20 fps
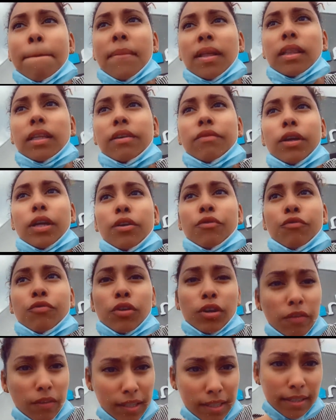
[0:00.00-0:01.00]
leave it in
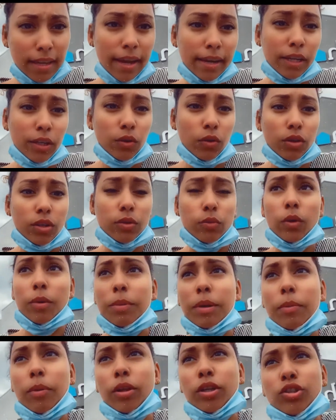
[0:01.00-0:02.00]
front of the sliding doors where
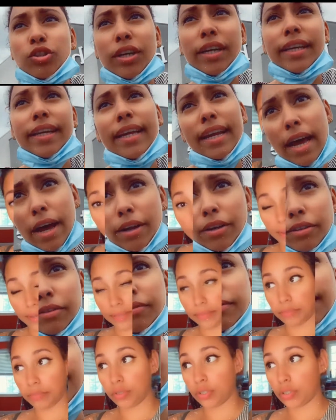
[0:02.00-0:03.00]
people are trying to get out
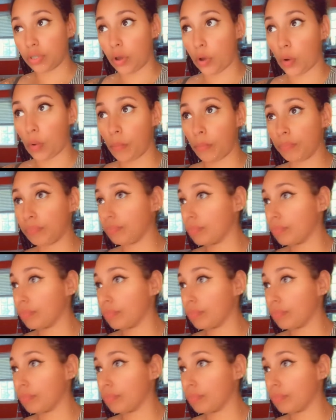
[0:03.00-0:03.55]
of. And so, yes.